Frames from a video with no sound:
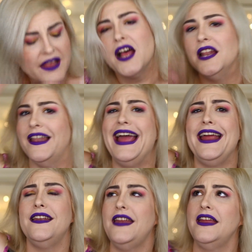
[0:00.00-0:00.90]

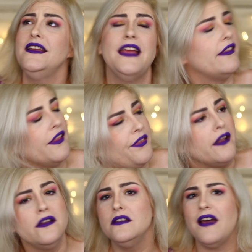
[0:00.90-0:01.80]
Lightning and the
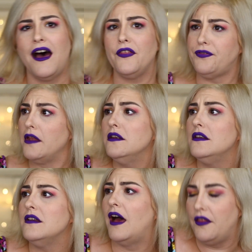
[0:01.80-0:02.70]
thunder,
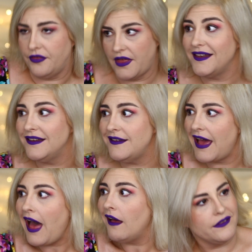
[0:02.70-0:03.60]
thunder, thunder,
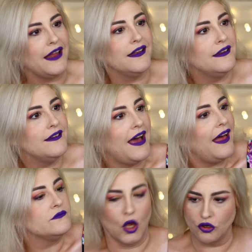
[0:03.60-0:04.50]
thunder,
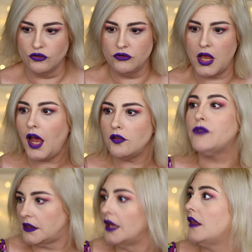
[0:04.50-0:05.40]
thunder,
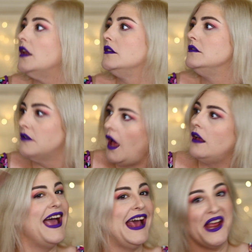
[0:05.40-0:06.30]
thunder, thunder.
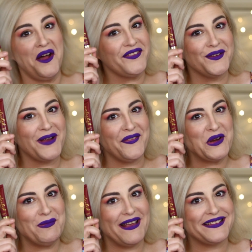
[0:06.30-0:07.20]
And I also got
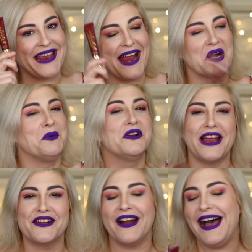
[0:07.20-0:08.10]
their mascara, which
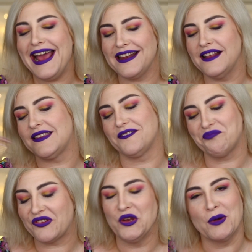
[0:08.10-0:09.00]
I tried and it's
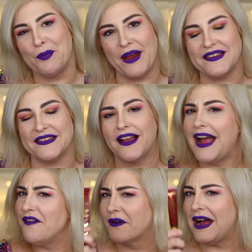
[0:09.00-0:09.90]
super basic.
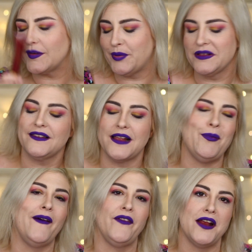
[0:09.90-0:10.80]
I forgot to put this up
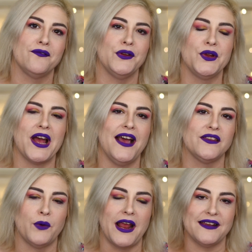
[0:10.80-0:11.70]
online for you
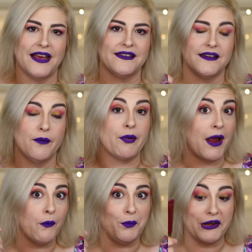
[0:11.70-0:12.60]
guys when I tested it, but
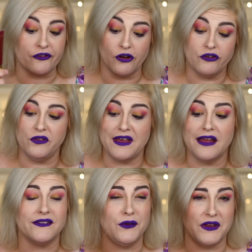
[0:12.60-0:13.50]
I will make sure to do
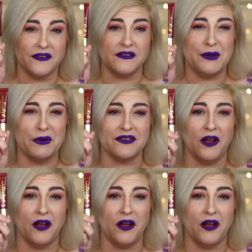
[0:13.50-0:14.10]
that so you can see what it's